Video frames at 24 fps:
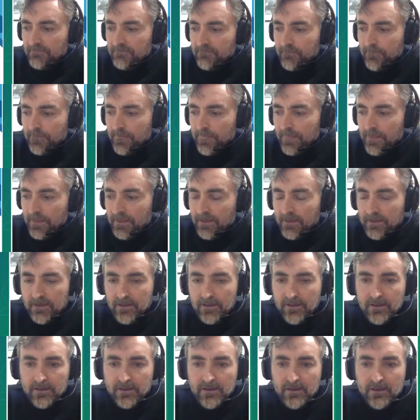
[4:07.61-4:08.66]
am
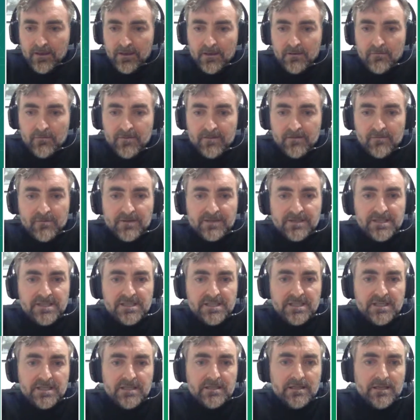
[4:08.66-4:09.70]
a
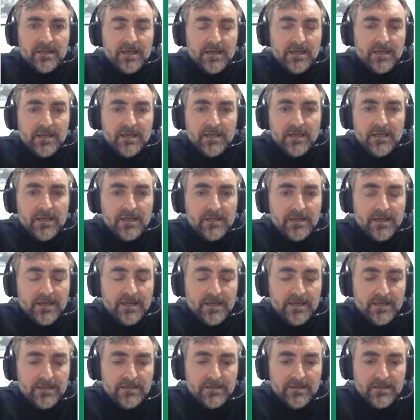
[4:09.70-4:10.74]
mathematician. I
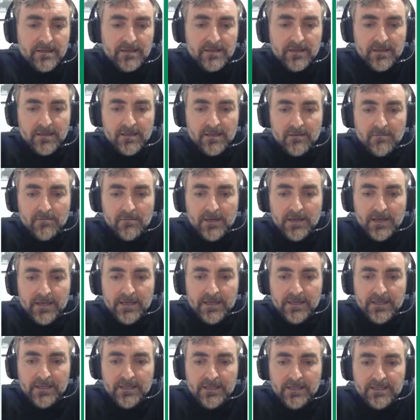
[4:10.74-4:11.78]
that
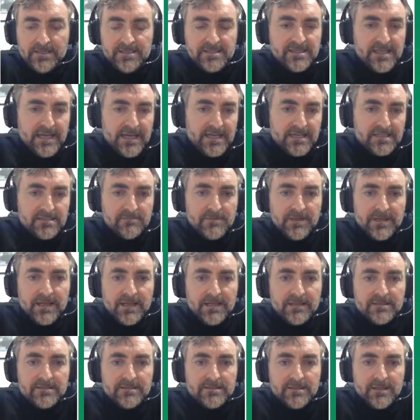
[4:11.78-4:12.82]
by chance
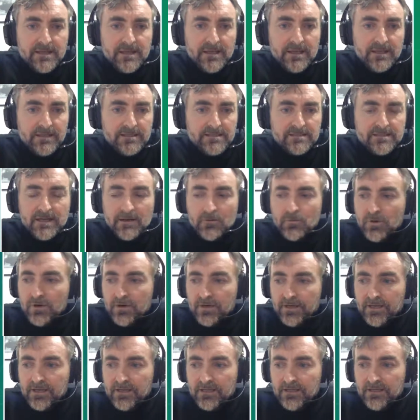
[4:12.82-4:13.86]
began and start
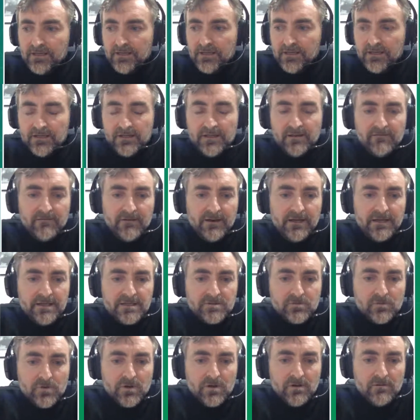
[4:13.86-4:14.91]
working in the in the
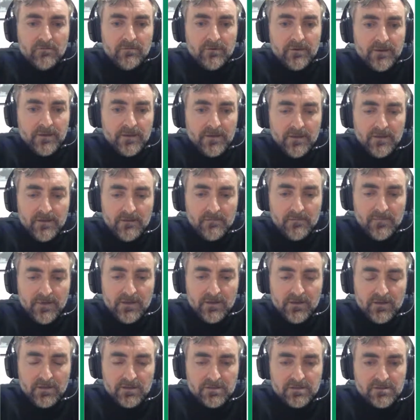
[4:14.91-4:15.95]
finance world
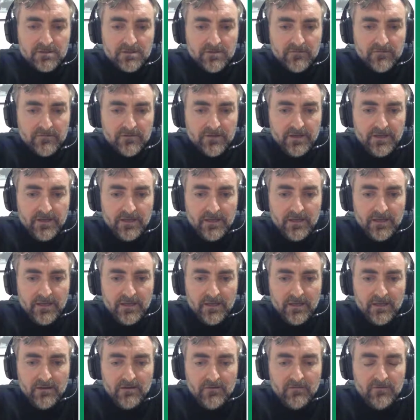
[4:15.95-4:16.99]
because of the
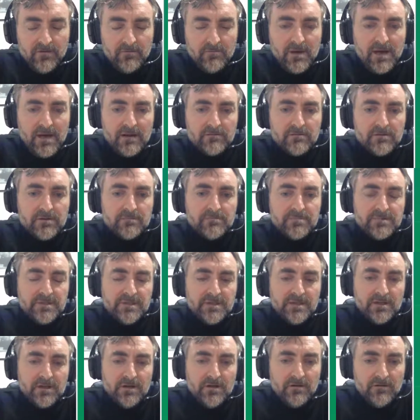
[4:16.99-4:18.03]
of the
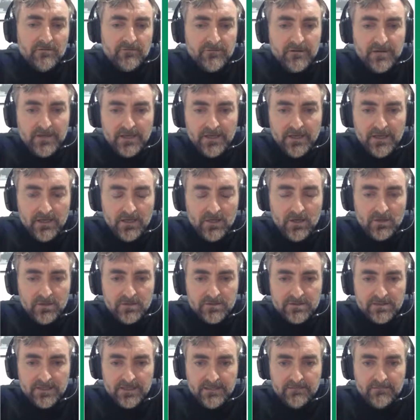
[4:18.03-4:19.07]
bankruptcy of the
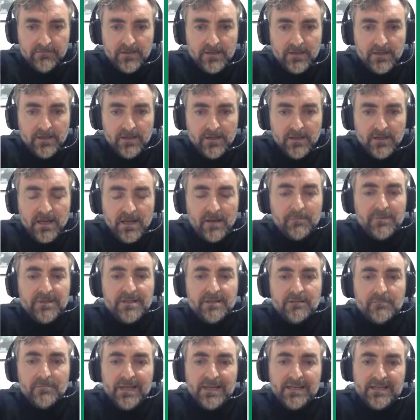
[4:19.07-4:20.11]
long-term
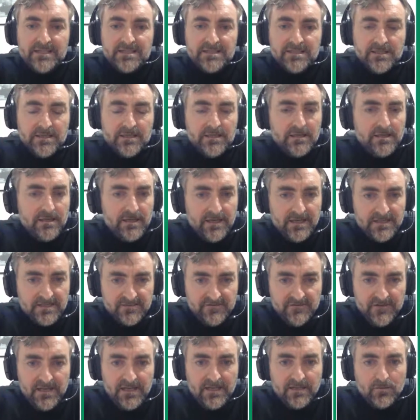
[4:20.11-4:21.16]
capital Management, uh, hedge
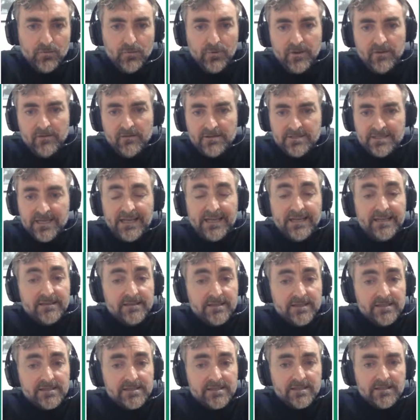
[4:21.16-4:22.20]
fund with
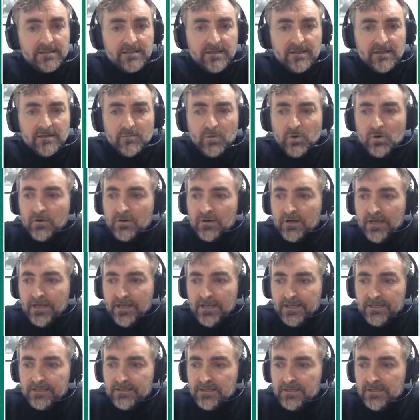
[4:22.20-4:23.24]
scientists in their board
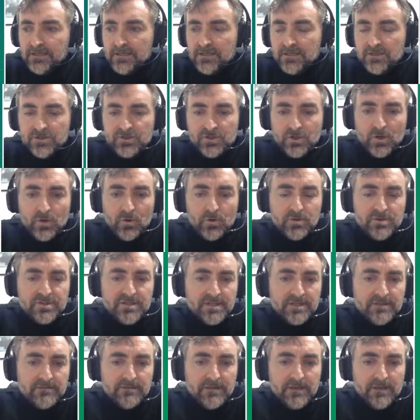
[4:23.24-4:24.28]
like Scholes
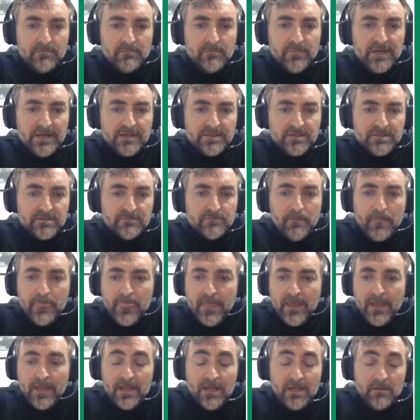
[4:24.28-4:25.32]
and, and Merton.
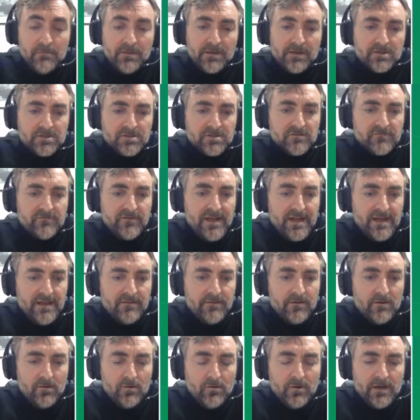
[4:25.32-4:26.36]
And because of that,
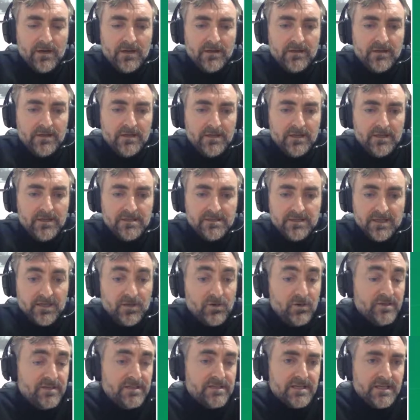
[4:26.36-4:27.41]
our
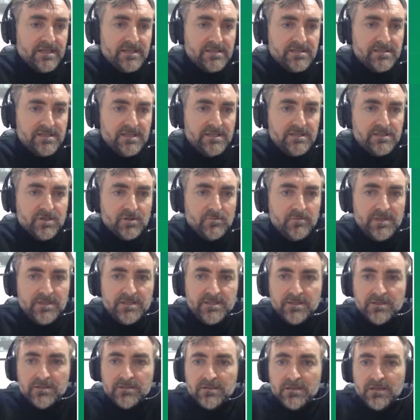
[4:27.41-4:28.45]
Securities and Exchange
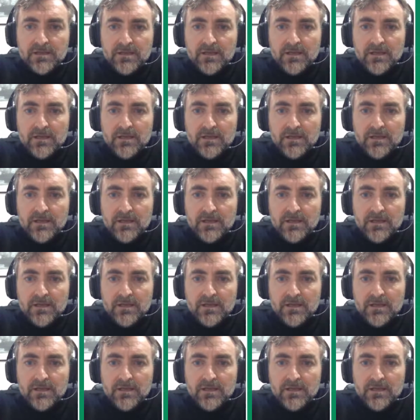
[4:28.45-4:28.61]
Commission